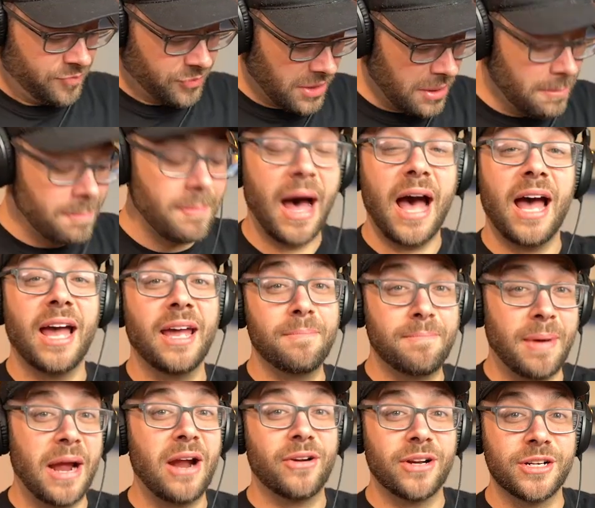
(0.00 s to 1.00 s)

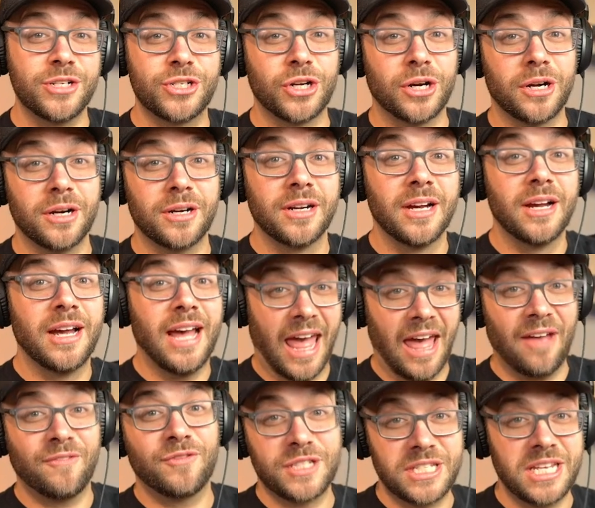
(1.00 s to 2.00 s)
Behringer
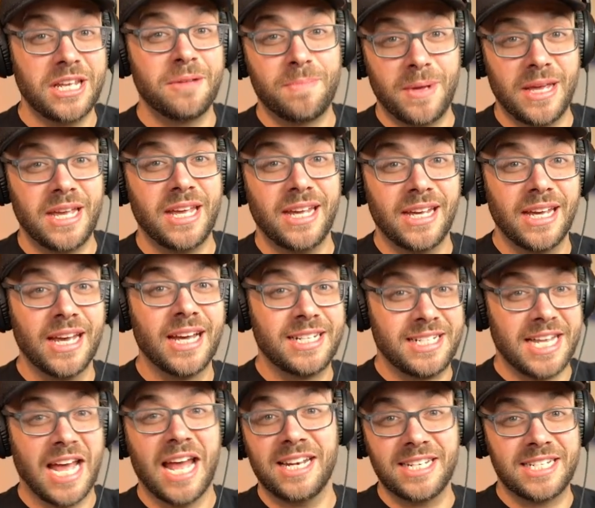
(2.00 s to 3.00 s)
FCB
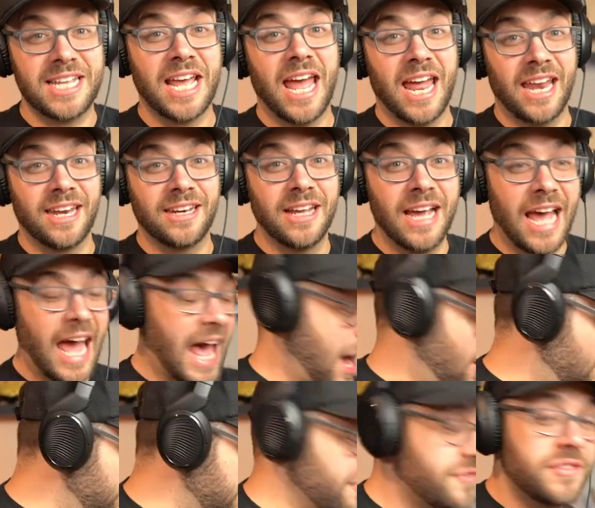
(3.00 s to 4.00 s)
1010
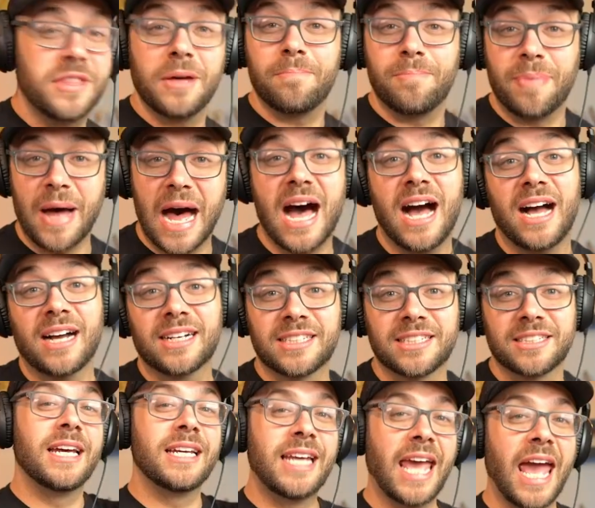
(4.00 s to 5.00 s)
out of the
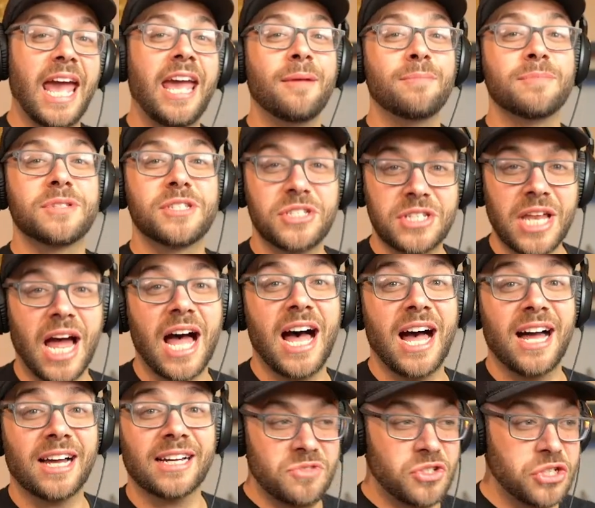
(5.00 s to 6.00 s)
box came
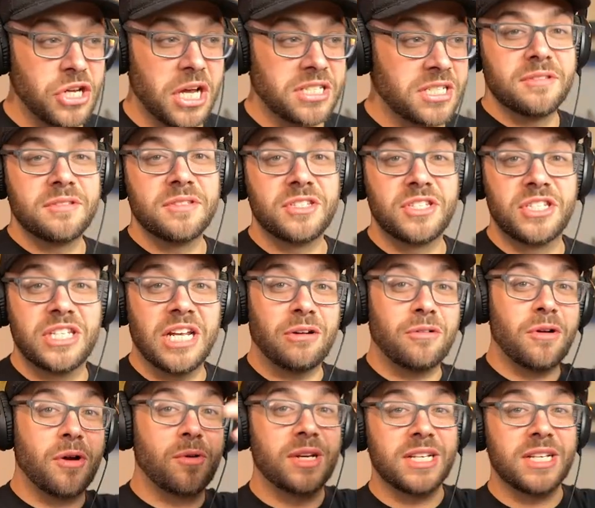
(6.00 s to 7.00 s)
stock just 0 to